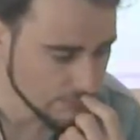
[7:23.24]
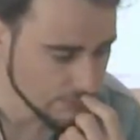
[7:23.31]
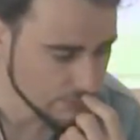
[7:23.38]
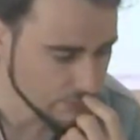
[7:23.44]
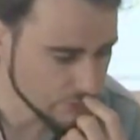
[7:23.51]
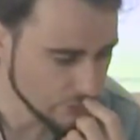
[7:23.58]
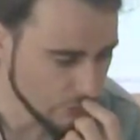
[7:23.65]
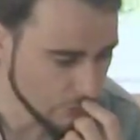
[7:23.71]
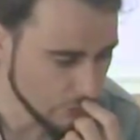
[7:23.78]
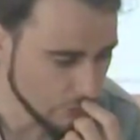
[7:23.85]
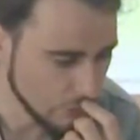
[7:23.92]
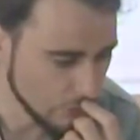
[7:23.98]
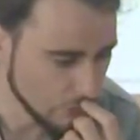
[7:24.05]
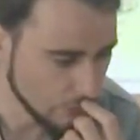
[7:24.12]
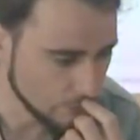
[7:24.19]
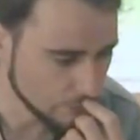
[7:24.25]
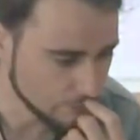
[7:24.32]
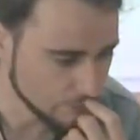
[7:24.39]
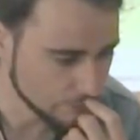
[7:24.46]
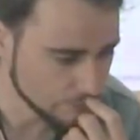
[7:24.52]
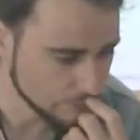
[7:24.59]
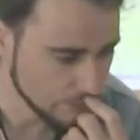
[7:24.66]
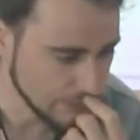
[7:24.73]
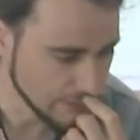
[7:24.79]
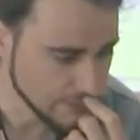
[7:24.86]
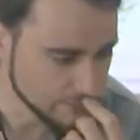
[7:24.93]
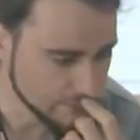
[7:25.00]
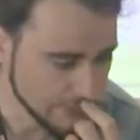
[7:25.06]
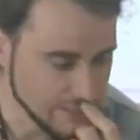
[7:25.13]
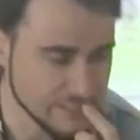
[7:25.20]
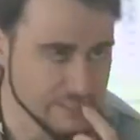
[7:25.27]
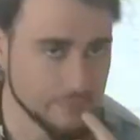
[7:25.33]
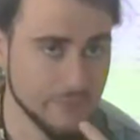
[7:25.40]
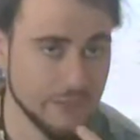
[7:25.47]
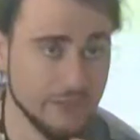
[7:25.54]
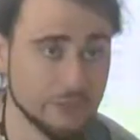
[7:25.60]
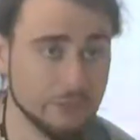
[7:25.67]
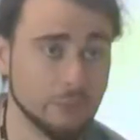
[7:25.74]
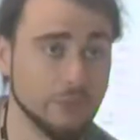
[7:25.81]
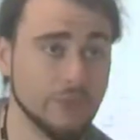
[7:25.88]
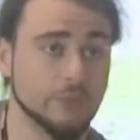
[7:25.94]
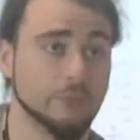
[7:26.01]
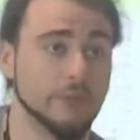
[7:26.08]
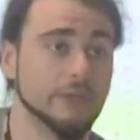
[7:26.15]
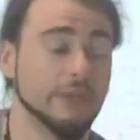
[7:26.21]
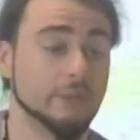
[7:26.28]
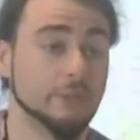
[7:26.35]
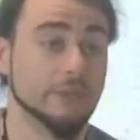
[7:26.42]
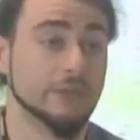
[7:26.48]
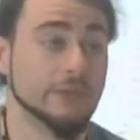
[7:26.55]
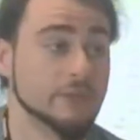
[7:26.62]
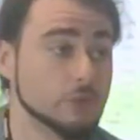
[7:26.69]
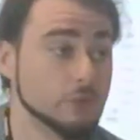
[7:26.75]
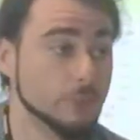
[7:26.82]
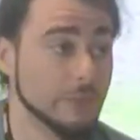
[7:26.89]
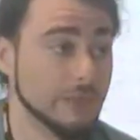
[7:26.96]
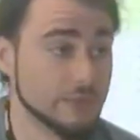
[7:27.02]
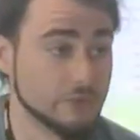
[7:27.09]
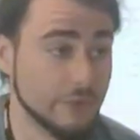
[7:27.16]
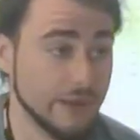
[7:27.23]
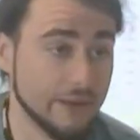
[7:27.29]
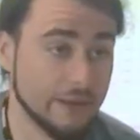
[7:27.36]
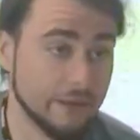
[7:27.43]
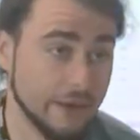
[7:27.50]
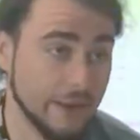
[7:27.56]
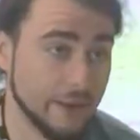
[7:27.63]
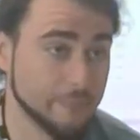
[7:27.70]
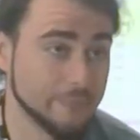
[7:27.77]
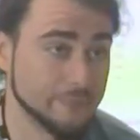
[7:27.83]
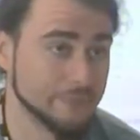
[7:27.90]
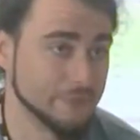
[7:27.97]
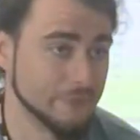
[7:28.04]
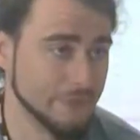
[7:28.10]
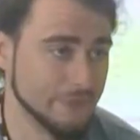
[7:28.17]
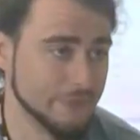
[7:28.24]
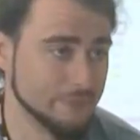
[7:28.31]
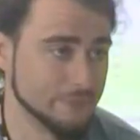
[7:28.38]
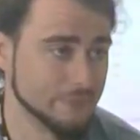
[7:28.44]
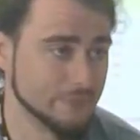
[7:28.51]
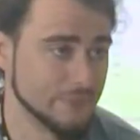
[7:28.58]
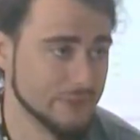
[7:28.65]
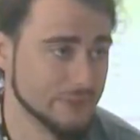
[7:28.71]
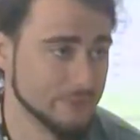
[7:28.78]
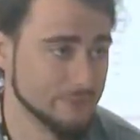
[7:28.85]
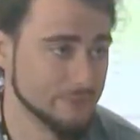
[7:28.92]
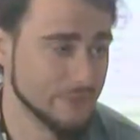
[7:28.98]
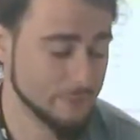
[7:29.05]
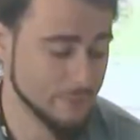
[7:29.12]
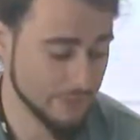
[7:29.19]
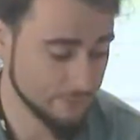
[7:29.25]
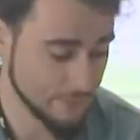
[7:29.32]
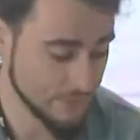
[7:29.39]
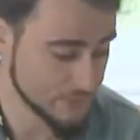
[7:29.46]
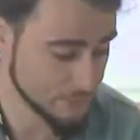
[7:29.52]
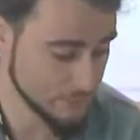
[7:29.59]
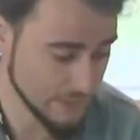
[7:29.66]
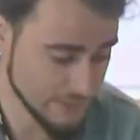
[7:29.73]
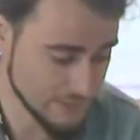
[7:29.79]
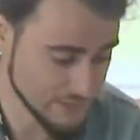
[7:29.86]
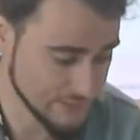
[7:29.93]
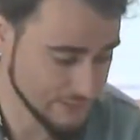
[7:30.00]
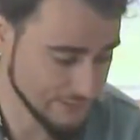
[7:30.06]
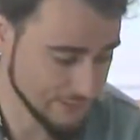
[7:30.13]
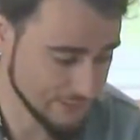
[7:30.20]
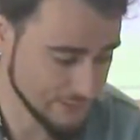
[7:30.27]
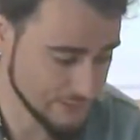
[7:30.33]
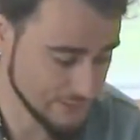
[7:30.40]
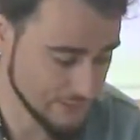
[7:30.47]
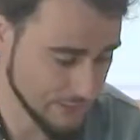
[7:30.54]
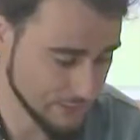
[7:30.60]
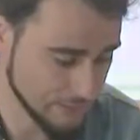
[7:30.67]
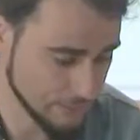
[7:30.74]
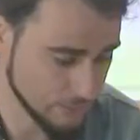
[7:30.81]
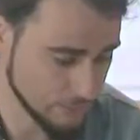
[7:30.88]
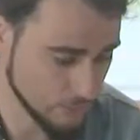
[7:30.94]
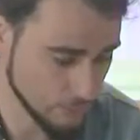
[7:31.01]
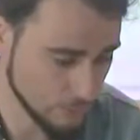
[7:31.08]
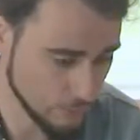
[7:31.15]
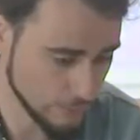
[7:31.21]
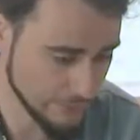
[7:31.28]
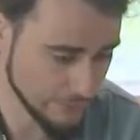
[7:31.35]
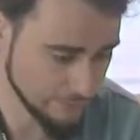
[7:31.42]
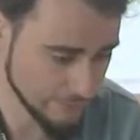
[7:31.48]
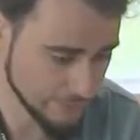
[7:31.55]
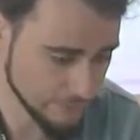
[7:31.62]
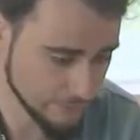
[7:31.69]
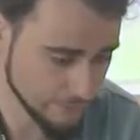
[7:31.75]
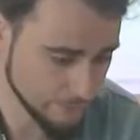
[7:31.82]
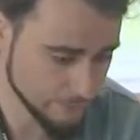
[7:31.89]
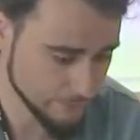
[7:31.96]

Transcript: So it's very similar to what we did with the Super Tracker app uh, the, the, previous weeks. It's not too different.